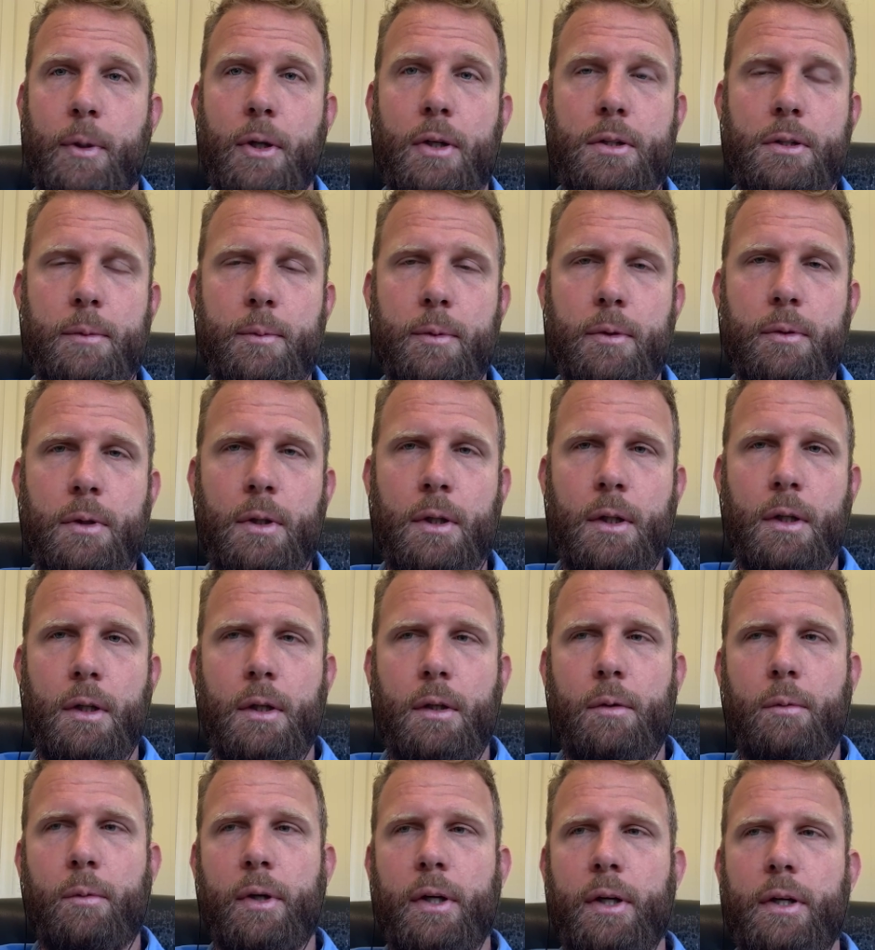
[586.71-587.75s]
possible.
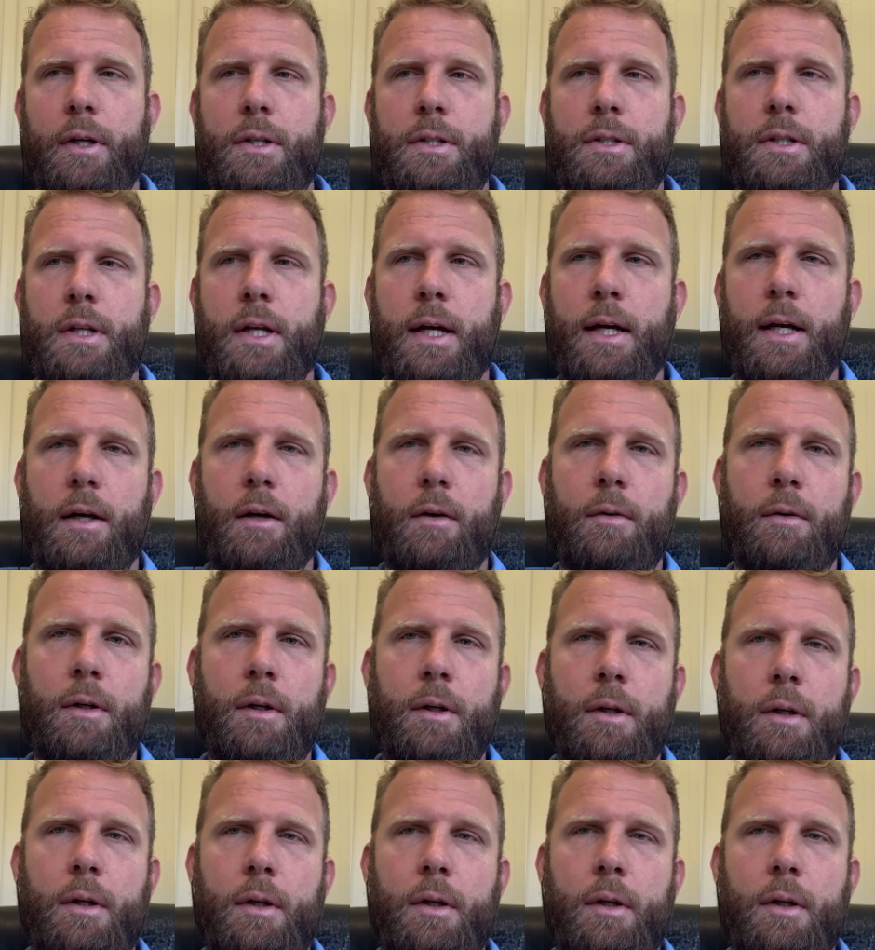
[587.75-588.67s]
Whereas now,